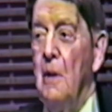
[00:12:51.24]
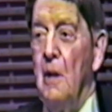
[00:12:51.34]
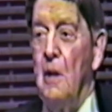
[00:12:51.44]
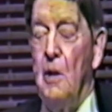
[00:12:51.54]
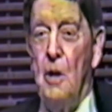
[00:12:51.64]

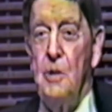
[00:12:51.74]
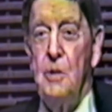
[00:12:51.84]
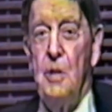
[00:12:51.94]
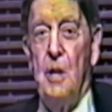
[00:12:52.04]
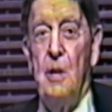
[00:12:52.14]
and of
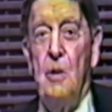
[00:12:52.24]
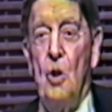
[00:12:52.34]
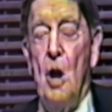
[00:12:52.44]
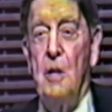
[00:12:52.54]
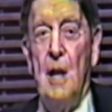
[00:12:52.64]
course, they
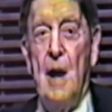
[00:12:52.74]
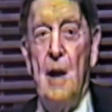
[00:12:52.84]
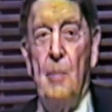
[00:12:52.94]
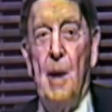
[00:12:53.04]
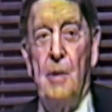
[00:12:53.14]
talked a
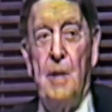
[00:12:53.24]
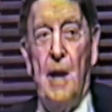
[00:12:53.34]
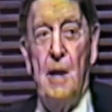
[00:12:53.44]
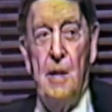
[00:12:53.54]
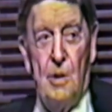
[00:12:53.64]
lot about
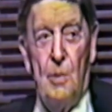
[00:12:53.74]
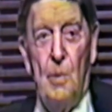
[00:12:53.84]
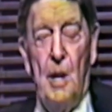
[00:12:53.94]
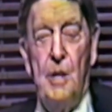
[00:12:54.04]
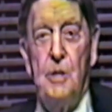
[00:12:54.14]
that
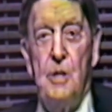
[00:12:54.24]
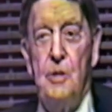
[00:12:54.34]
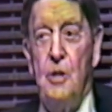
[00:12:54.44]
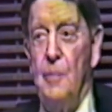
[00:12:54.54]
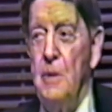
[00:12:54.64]

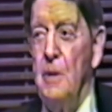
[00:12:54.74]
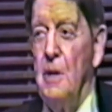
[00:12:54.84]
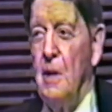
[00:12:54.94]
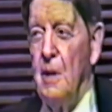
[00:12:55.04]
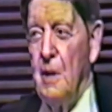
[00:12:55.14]
interrelationship and
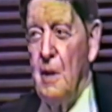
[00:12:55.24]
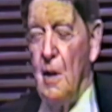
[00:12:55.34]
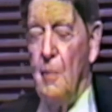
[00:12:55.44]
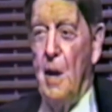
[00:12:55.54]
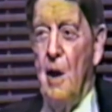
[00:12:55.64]

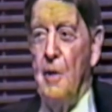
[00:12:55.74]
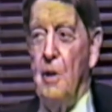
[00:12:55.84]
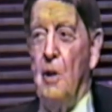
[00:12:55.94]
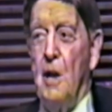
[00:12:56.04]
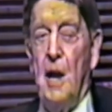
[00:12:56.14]
about how
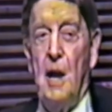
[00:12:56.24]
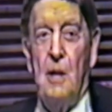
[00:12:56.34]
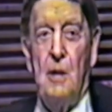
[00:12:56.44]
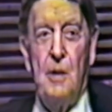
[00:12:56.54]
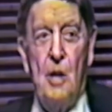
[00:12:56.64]
you ought to
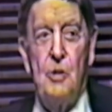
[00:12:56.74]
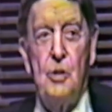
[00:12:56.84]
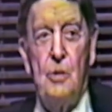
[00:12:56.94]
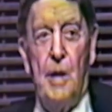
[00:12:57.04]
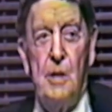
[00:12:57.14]
handle the
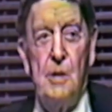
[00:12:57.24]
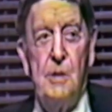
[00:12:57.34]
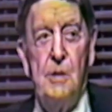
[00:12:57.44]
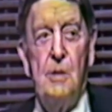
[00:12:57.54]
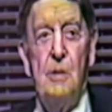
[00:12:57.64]

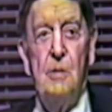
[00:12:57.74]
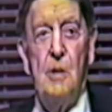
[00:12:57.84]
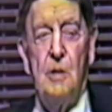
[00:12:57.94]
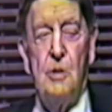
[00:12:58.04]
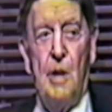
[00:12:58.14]
Australian,
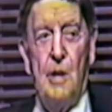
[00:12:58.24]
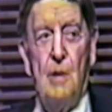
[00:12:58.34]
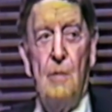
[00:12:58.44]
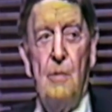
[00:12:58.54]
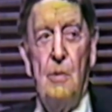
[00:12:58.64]

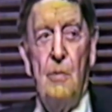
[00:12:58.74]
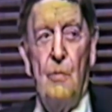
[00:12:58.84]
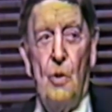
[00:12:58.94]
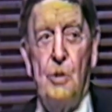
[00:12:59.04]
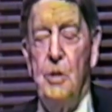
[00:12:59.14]
Australian
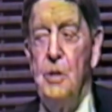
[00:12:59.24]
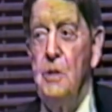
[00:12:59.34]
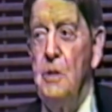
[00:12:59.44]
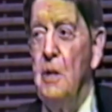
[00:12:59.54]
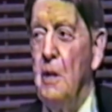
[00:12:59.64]
forces
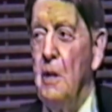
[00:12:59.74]
and